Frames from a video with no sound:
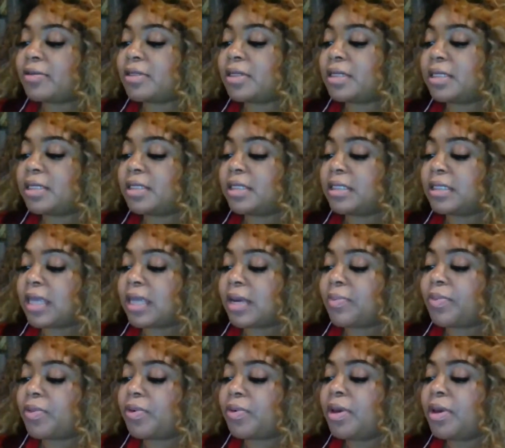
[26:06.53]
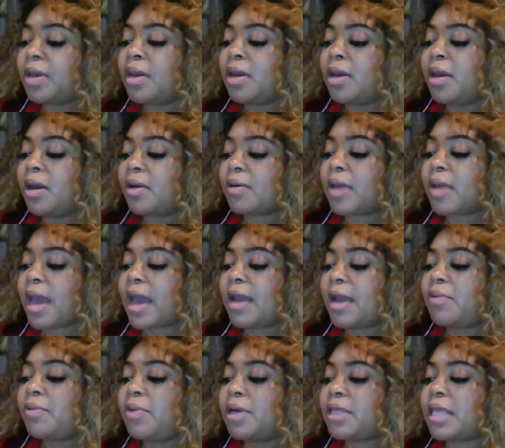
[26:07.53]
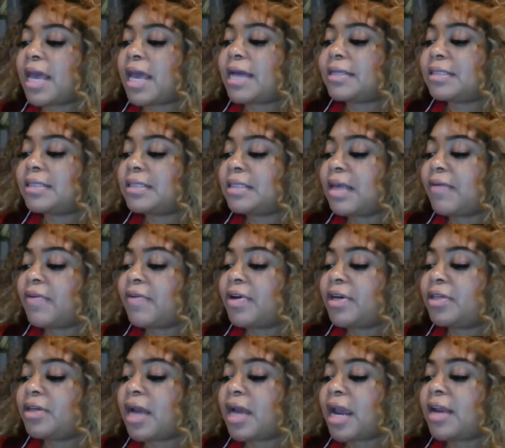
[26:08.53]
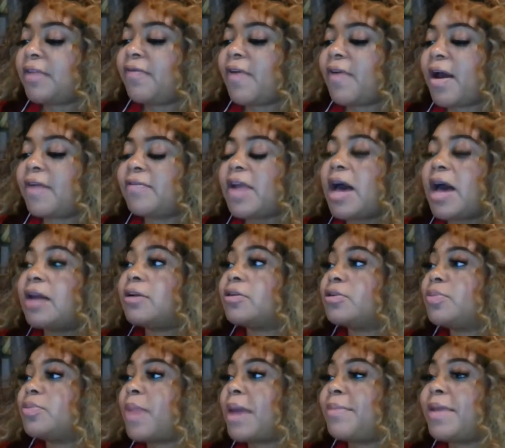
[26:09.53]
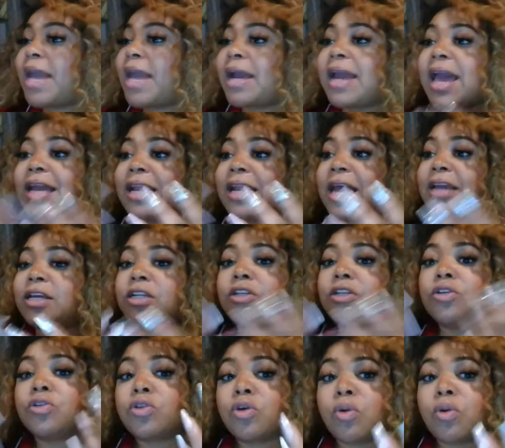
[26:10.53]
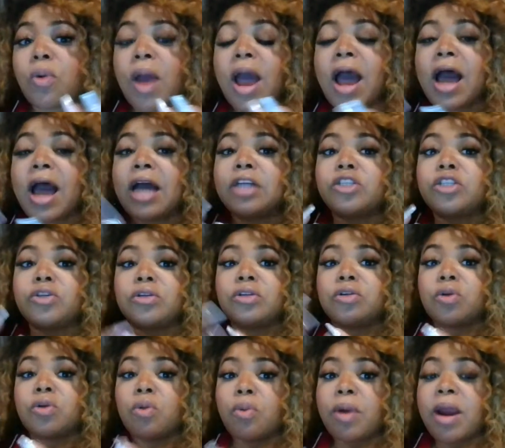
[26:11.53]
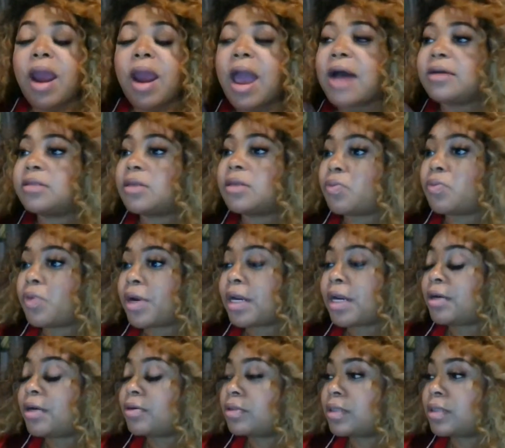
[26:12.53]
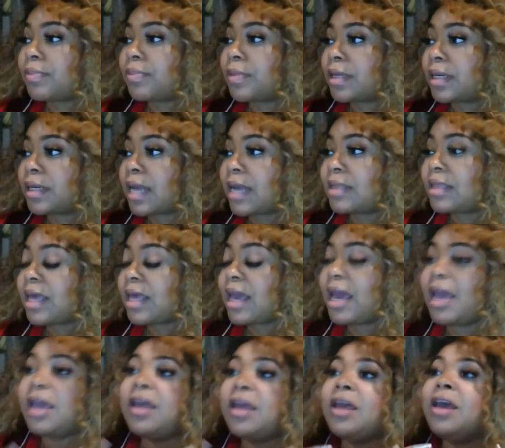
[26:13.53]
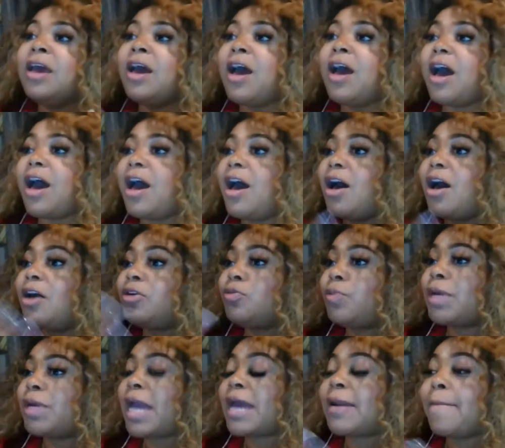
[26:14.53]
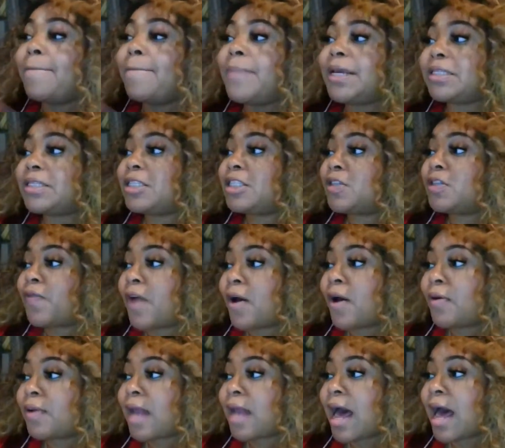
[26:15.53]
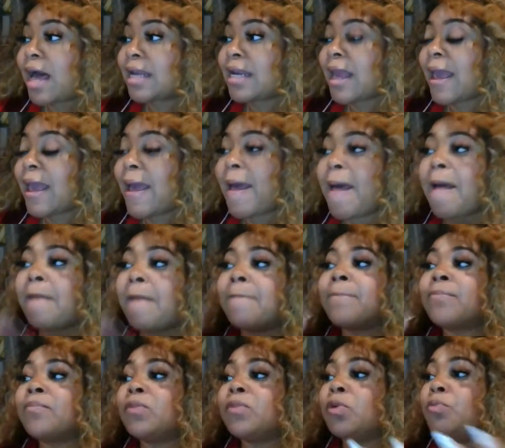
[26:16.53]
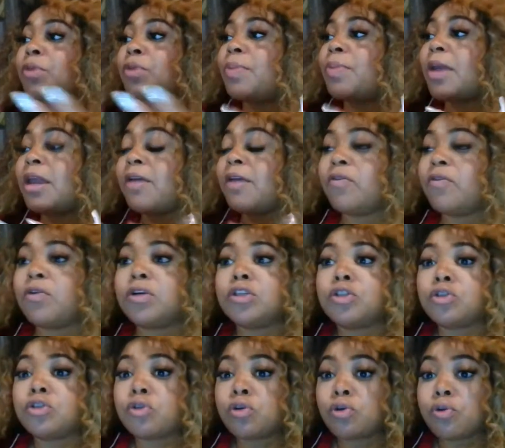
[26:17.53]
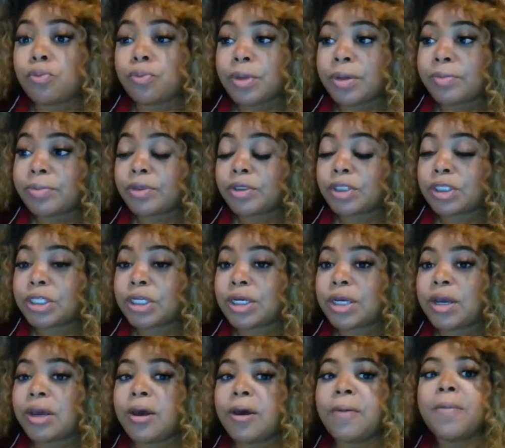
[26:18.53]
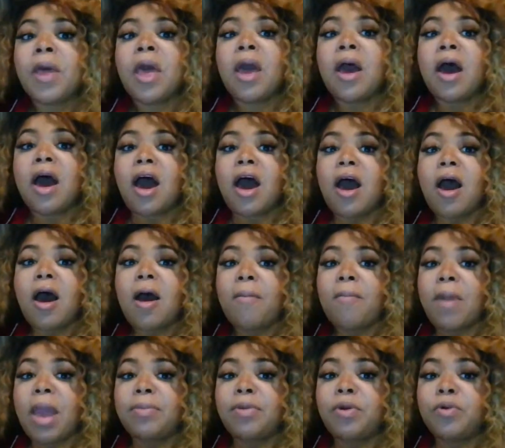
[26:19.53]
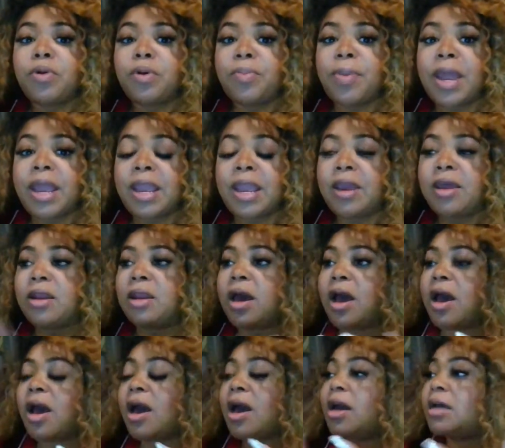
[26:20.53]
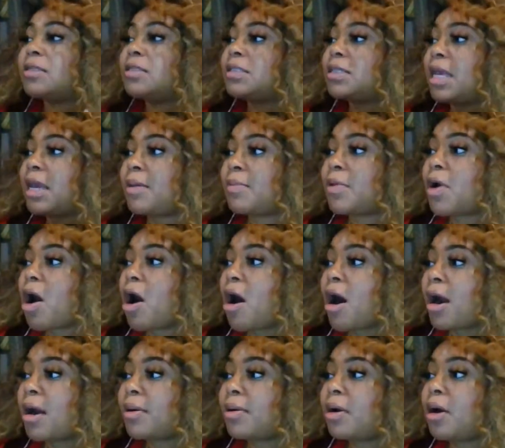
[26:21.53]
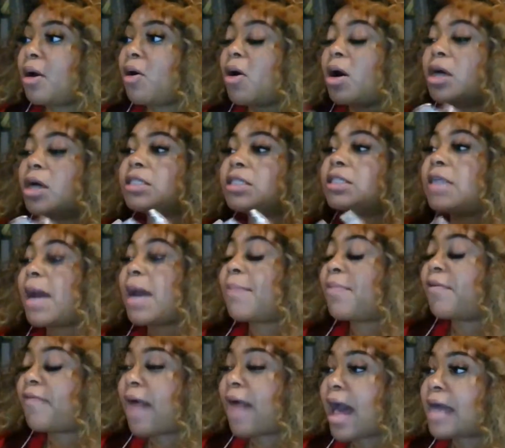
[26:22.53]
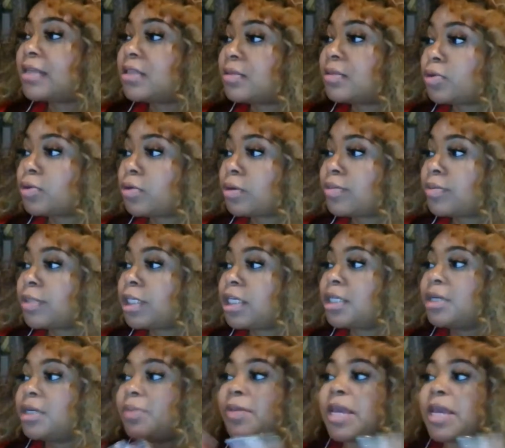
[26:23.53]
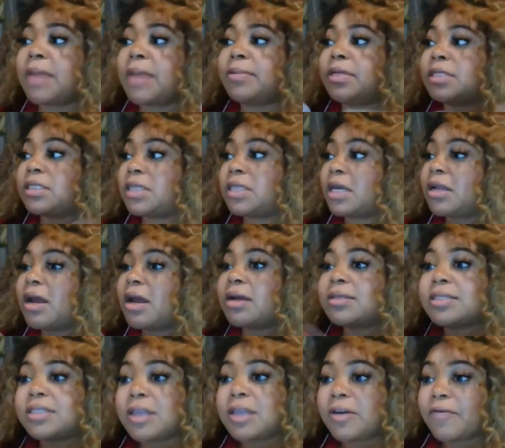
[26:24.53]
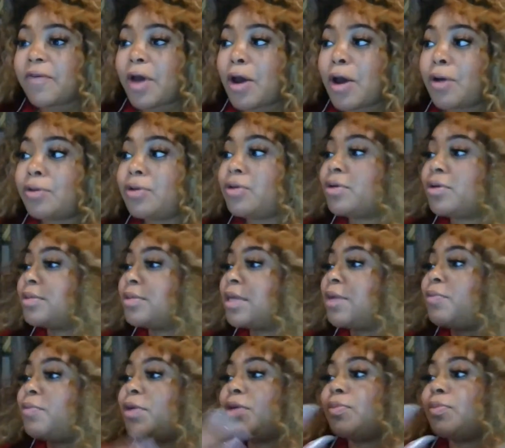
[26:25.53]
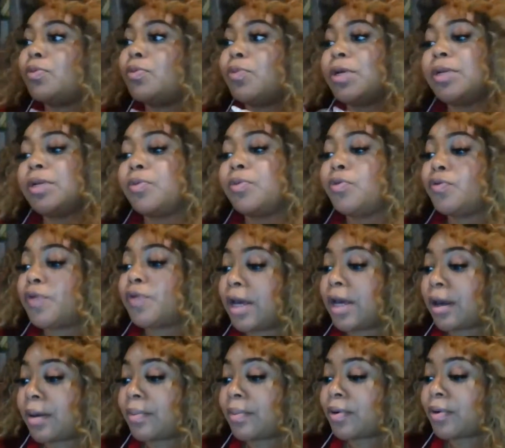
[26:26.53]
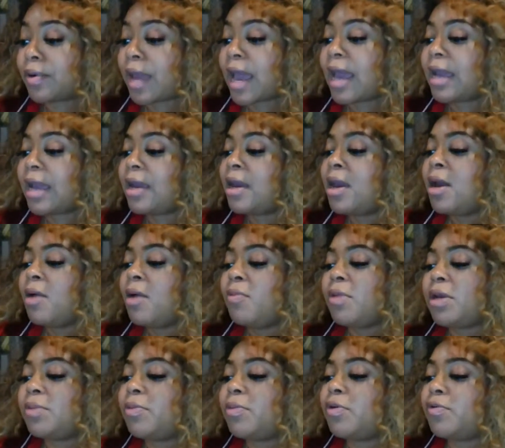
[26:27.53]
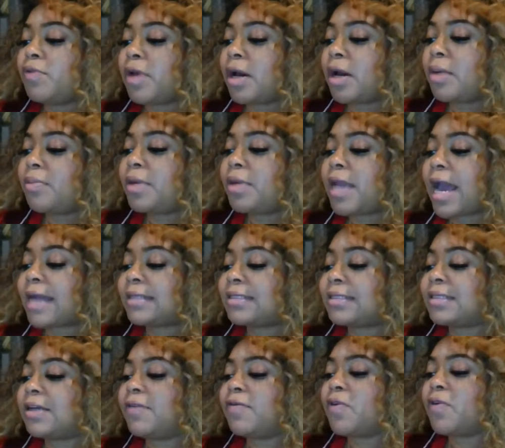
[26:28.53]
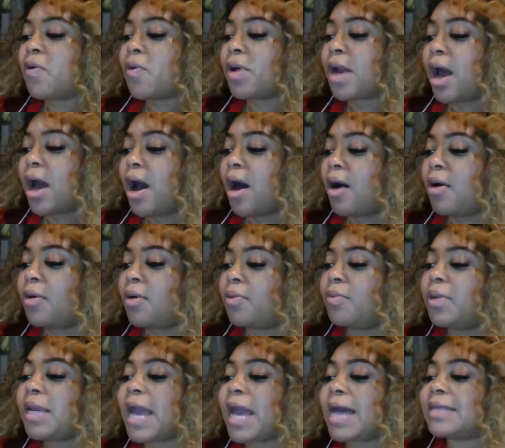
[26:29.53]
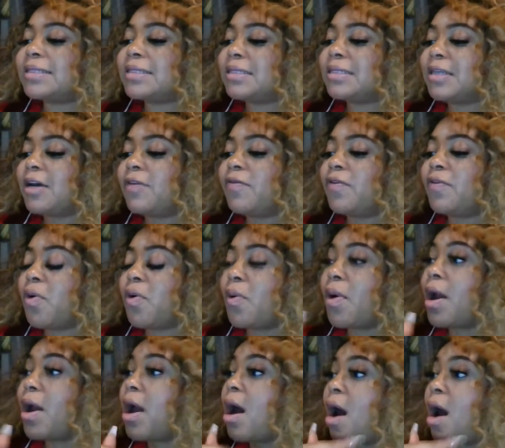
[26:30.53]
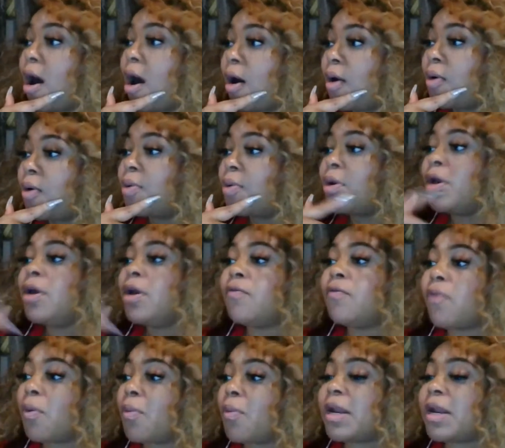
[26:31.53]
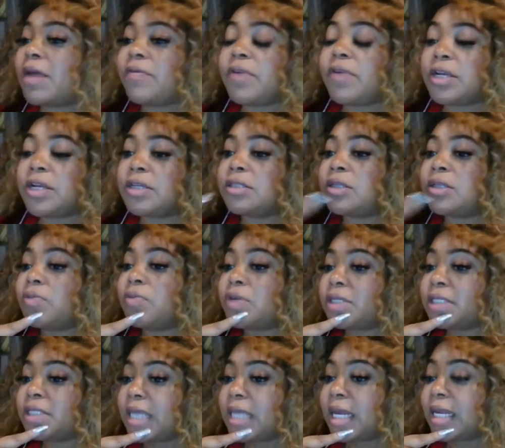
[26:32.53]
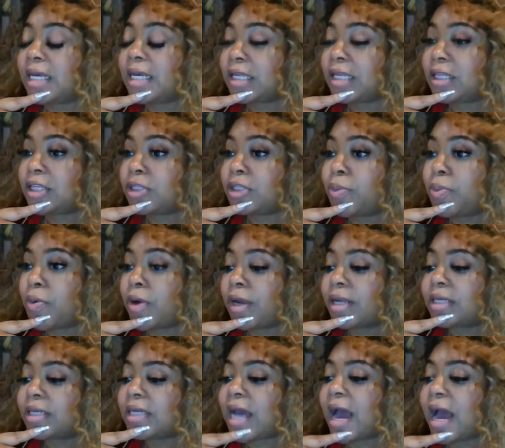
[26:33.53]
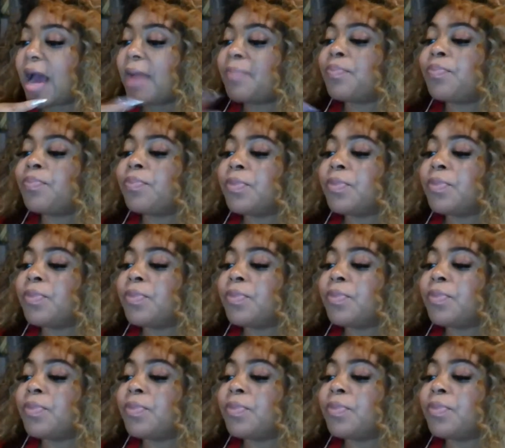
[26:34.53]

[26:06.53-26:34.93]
in this example. Okay, $1,785. Maybe I got like a little garage or a little warehouse I'm renting or something like that. We got a business phone line now. We're paying for a Zoom membership. Maybe we're paying a Samcart or a Shopify subscription to be able to sell our stuff on. You know what I'm saying? We'd have moved up. Okay, we'd have moved up. We got stuff going on. We got stuff going on for whatever it is that we're selling at this point in time.